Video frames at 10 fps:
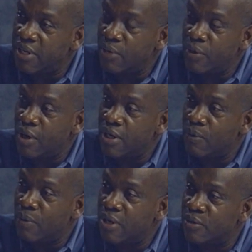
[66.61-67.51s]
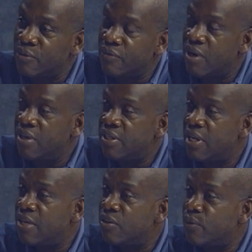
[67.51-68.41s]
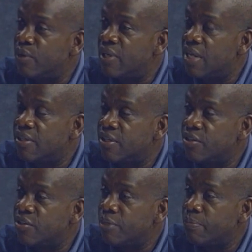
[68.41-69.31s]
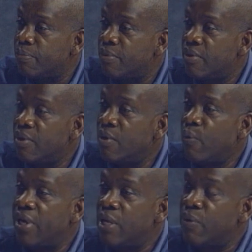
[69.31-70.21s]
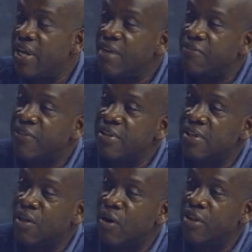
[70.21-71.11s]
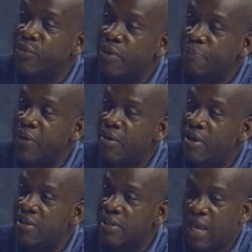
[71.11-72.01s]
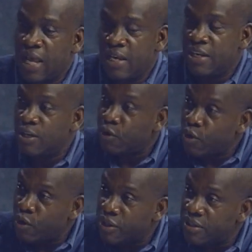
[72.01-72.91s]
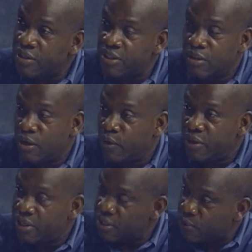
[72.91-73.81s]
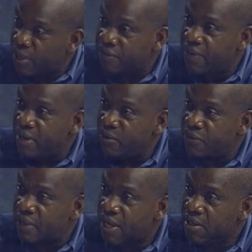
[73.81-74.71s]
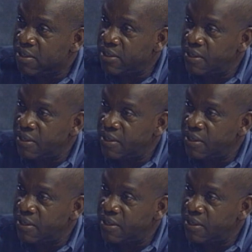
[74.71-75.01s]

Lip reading: They were not the ones who volunteered to go and get citizenship. When they were infants, they got it through their parents. And the court is not going to disqualify you for that.